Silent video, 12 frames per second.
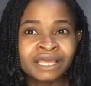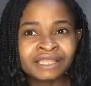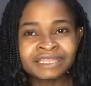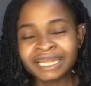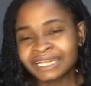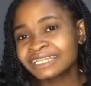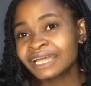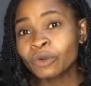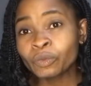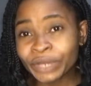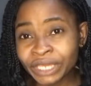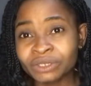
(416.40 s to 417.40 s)
Then
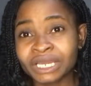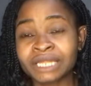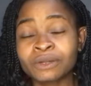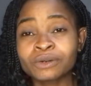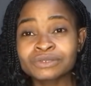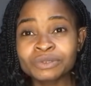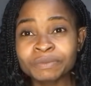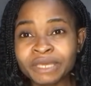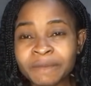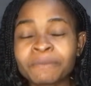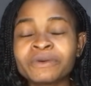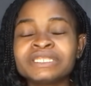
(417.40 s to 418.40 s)
another way you can also
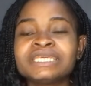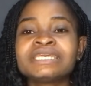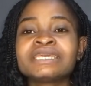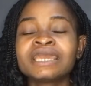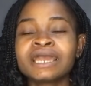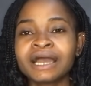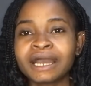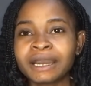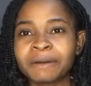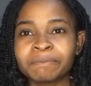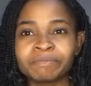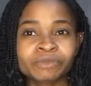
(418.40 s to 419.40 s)
make money
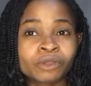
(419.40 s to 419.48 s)
on